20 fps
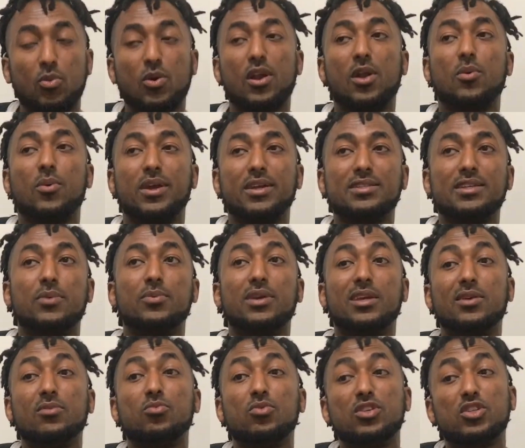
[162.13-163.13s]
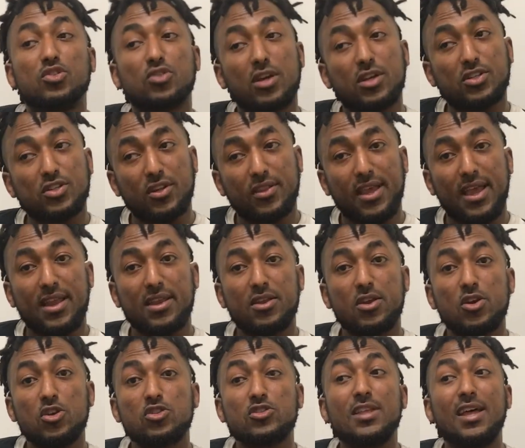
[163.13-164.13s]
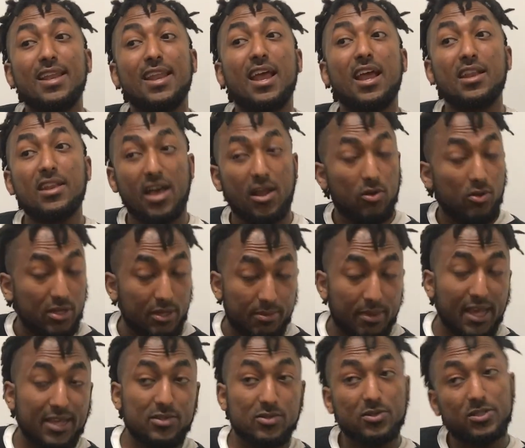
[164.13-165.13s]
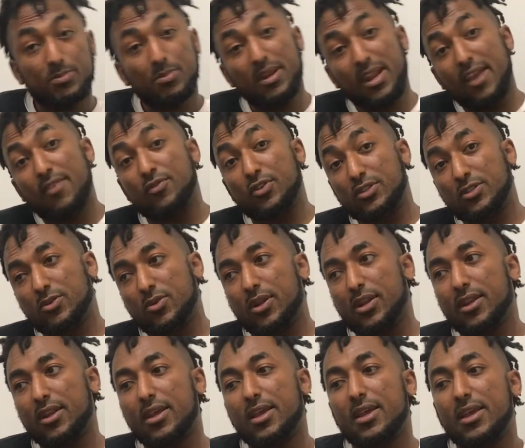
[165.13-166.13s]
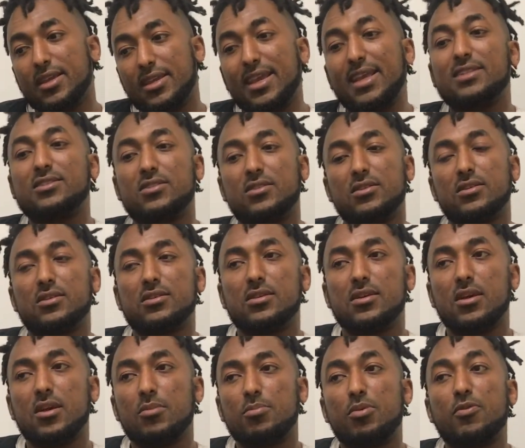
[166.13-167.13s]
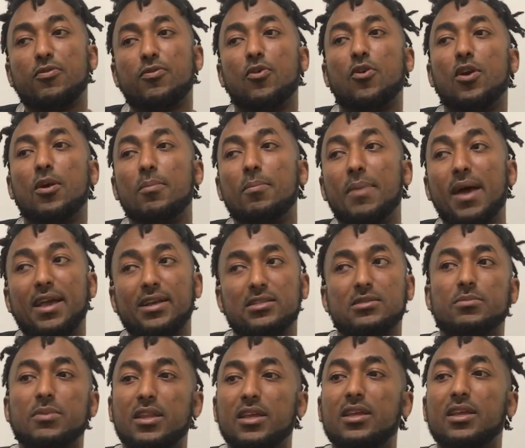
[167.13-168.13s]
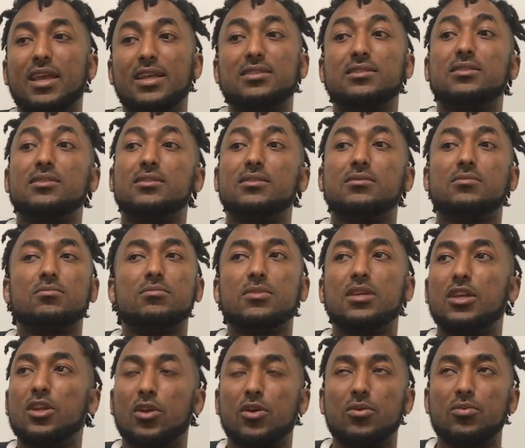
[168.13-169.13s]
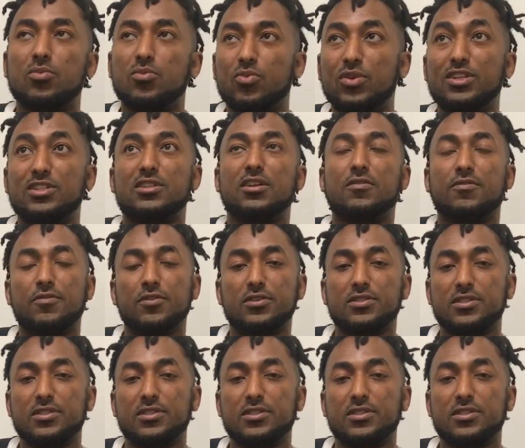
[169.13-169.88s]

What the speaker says: What are ways that we can restructure that so that not only black students but every student gets to perform maximally, gets to reach their full